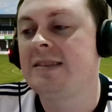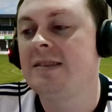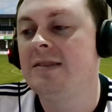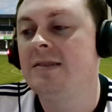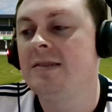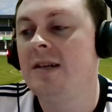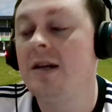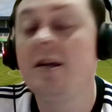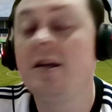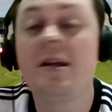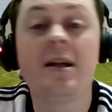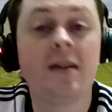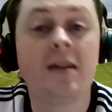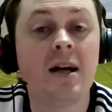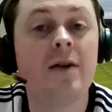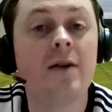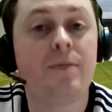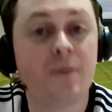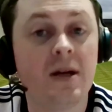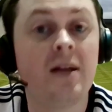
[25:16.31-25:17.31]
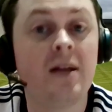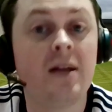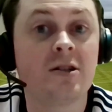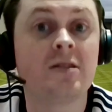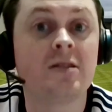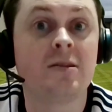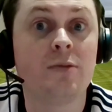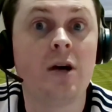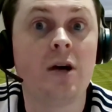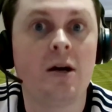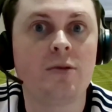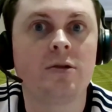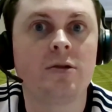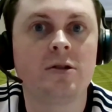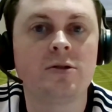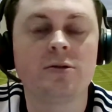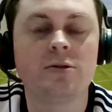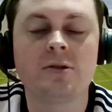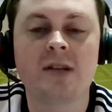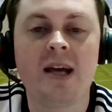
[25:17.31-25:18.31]
And that'd be interesting why I'd
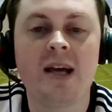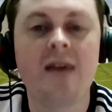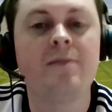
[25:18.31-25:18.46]
want to talk to